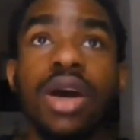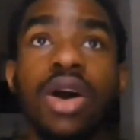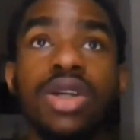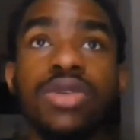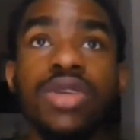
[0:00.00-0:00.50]

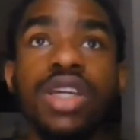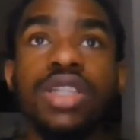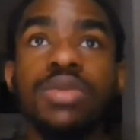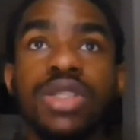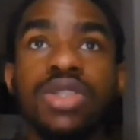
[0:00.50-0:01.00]
also
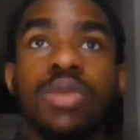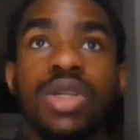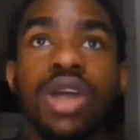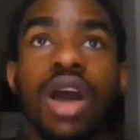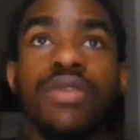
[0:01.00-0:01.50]
gives me so
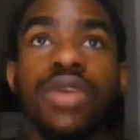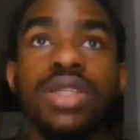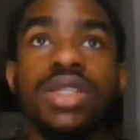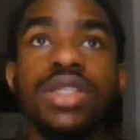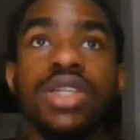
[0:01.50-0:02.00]
much
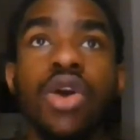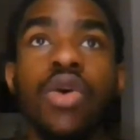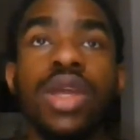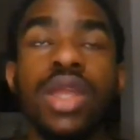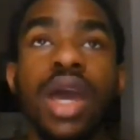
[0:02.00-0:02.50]
confidence is
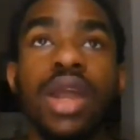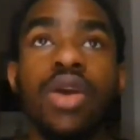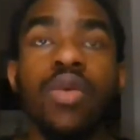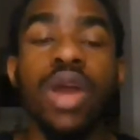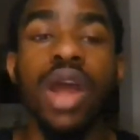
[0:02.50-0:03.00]
knowing that
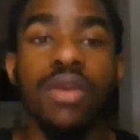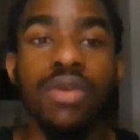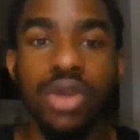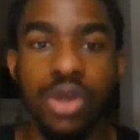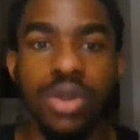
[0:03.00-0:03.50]

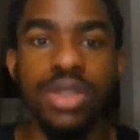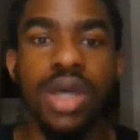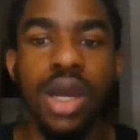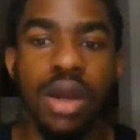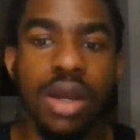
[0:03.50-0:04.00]
whatever you
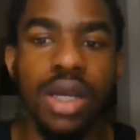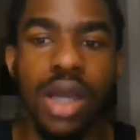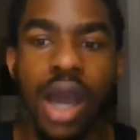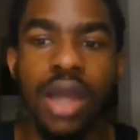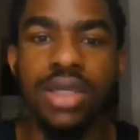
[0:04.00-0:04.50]
desire,
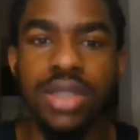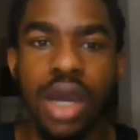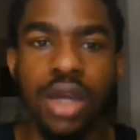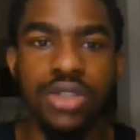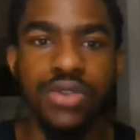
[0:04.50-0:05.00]
God
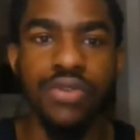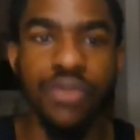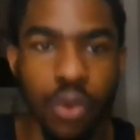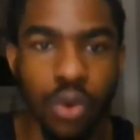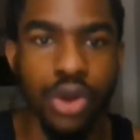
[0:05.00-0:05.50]
desires
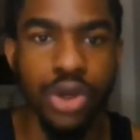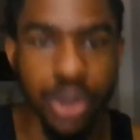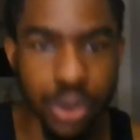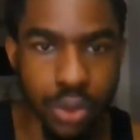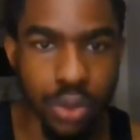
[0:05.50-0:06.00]
for
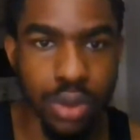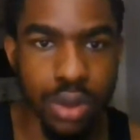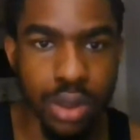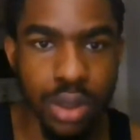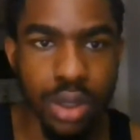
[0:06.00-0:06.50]
you.
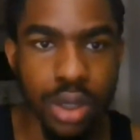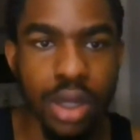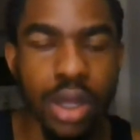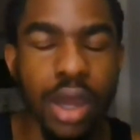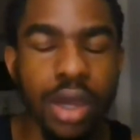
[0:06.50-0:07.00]

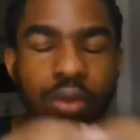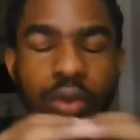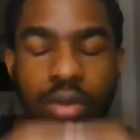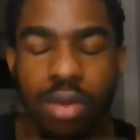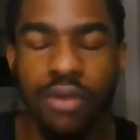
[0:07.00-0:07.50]
Like
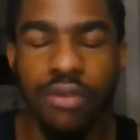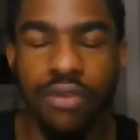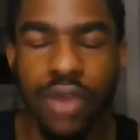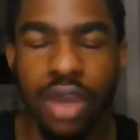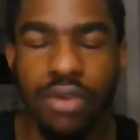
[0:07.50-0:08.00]
one of my
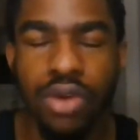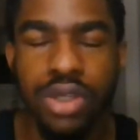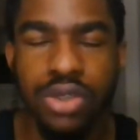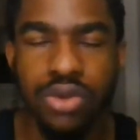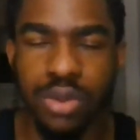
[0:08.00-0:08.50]
favorite
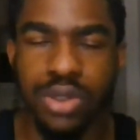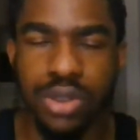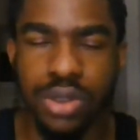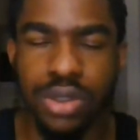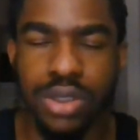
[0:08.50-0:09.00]

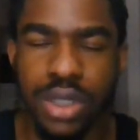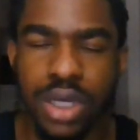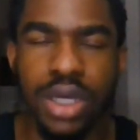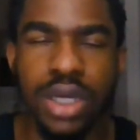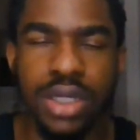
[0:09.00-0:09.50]
scriptures
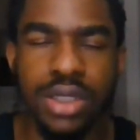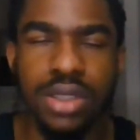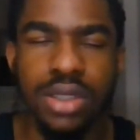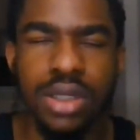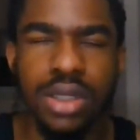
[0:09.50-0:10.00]
is